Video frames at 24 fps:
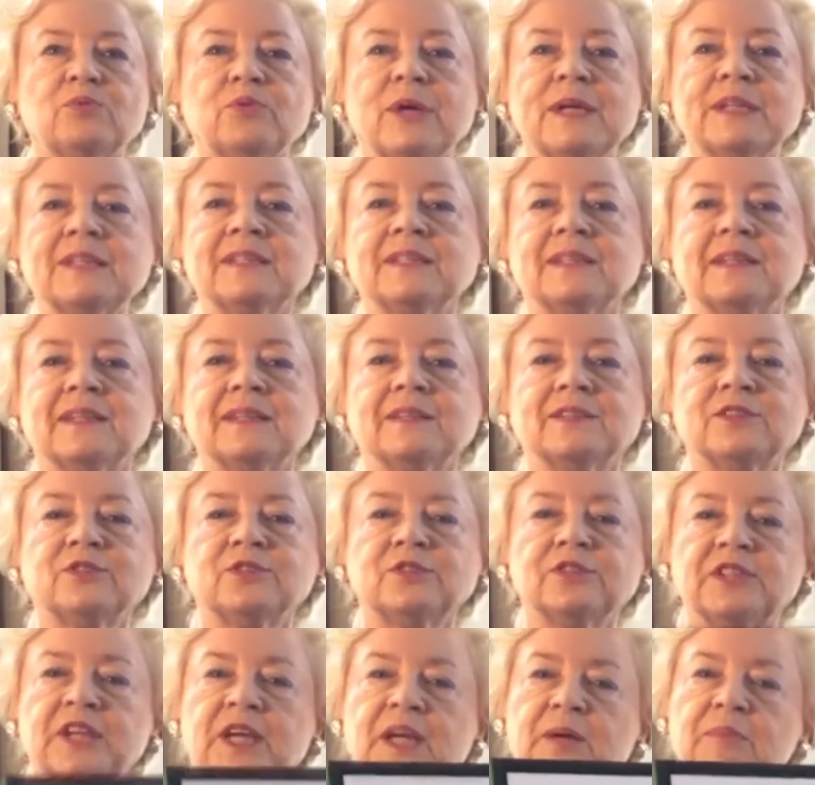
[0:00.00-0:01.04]
presence
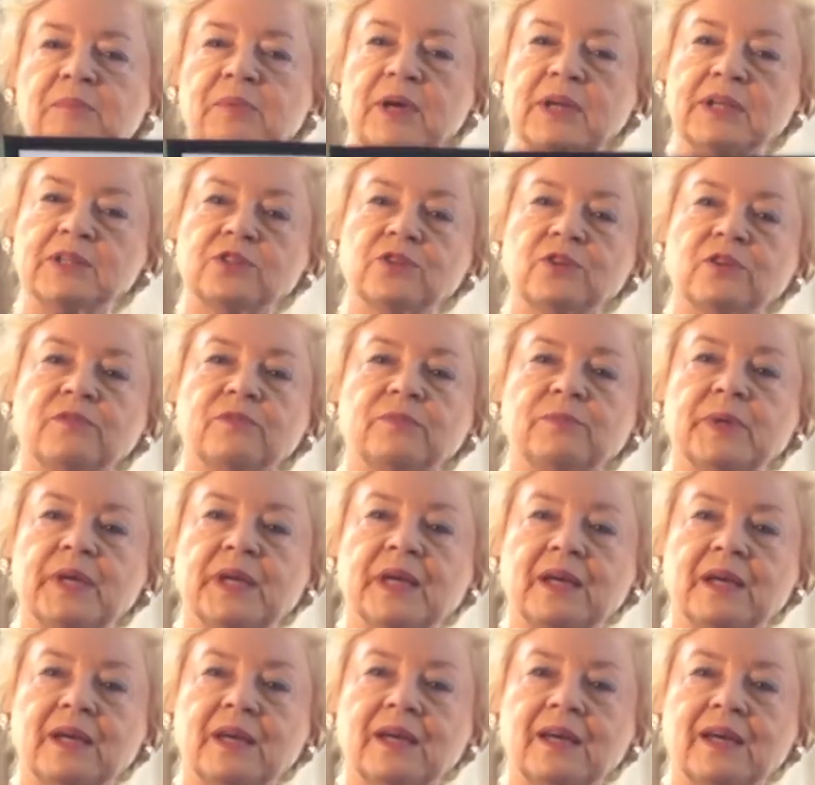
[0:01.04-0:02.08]
to take a picture of
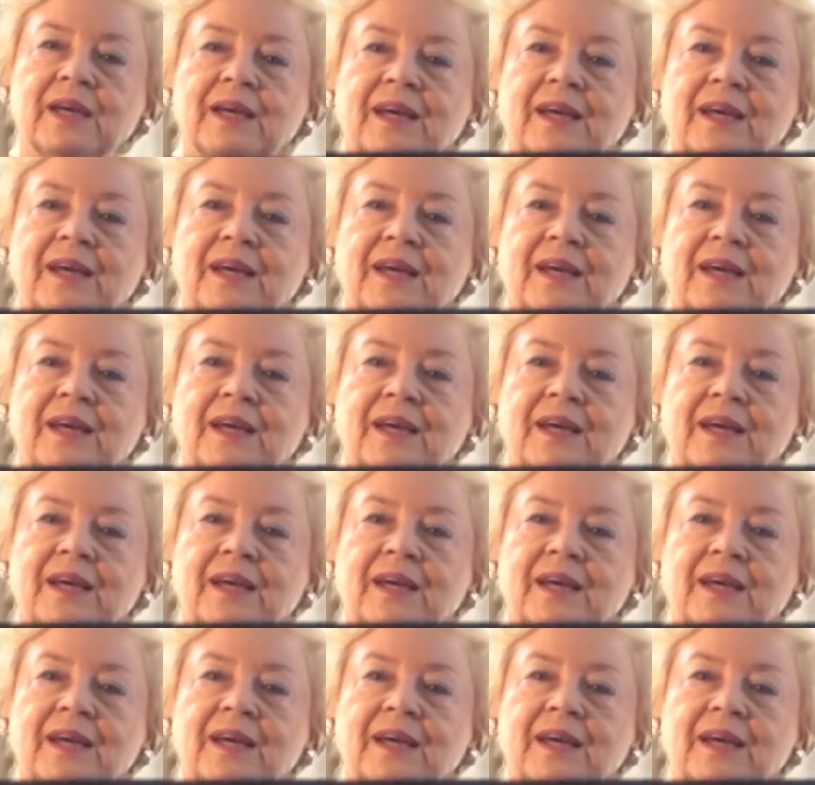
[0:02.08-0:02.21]
me.